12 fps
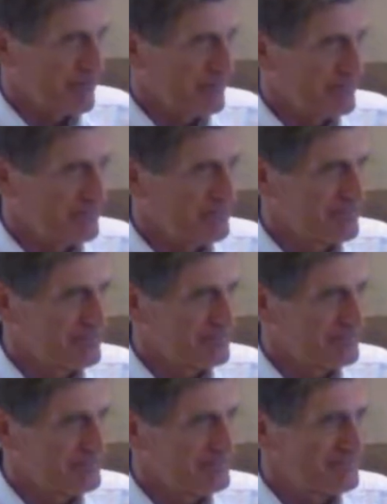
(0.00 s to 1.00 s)

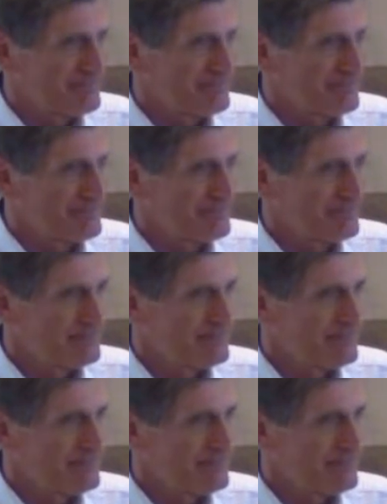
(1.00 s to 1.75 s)
Nothing is said.